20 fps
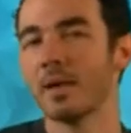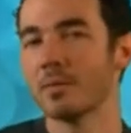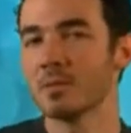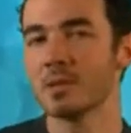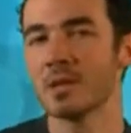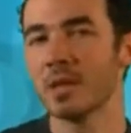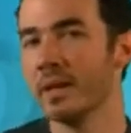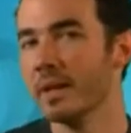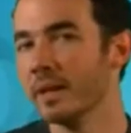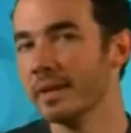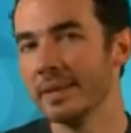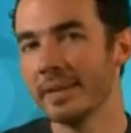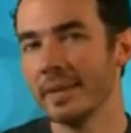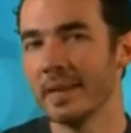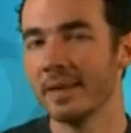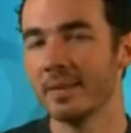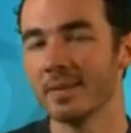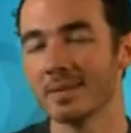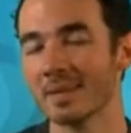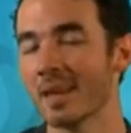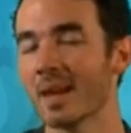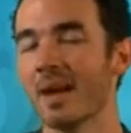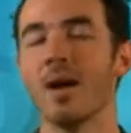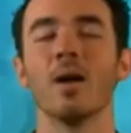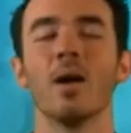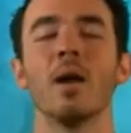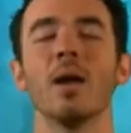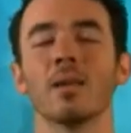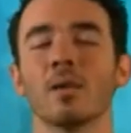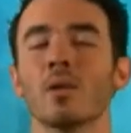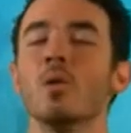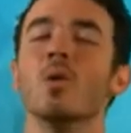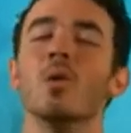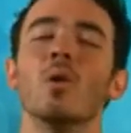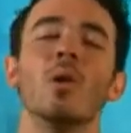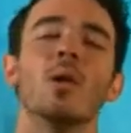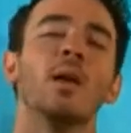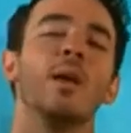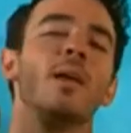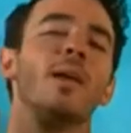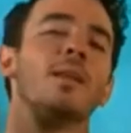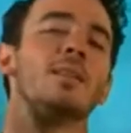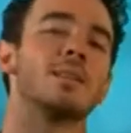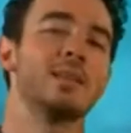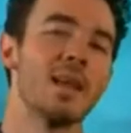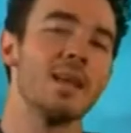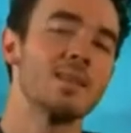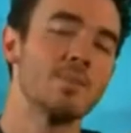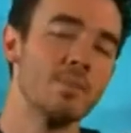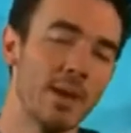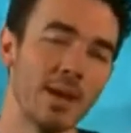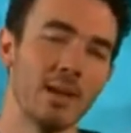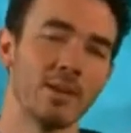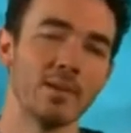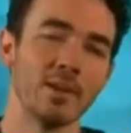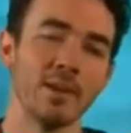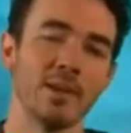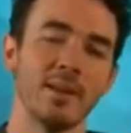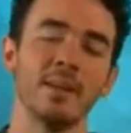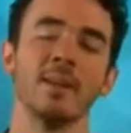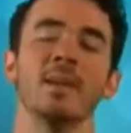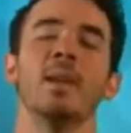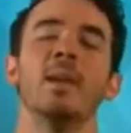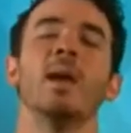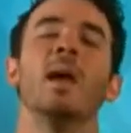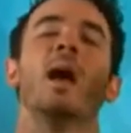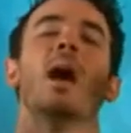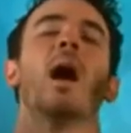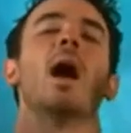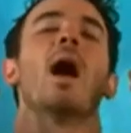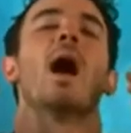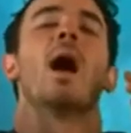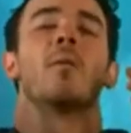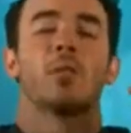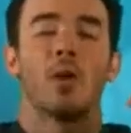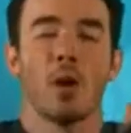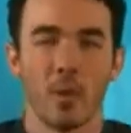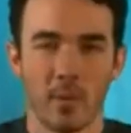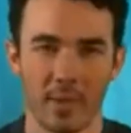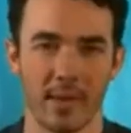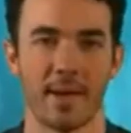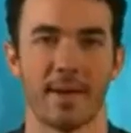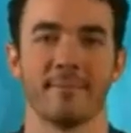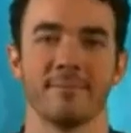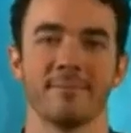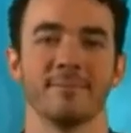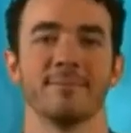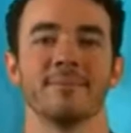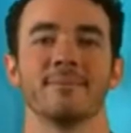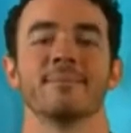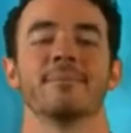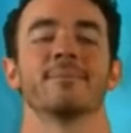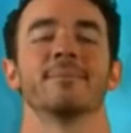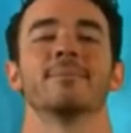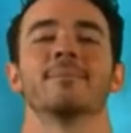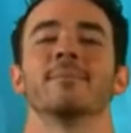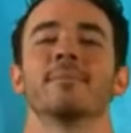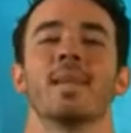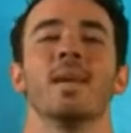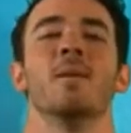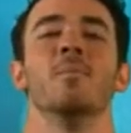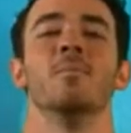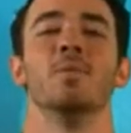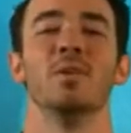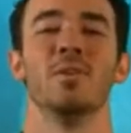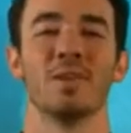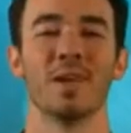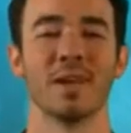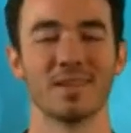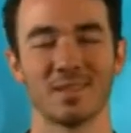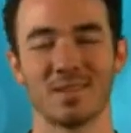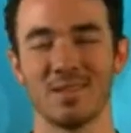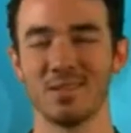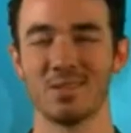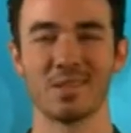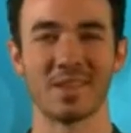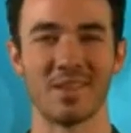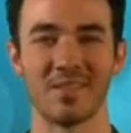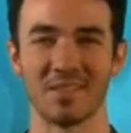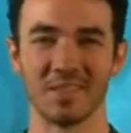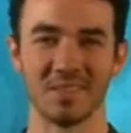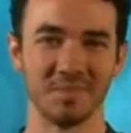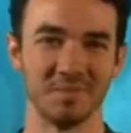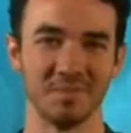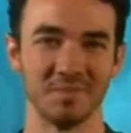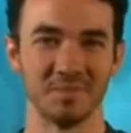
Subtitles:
option. He's like, all right, cool. It says Mandarin. I'm going there. Moving on to Q7.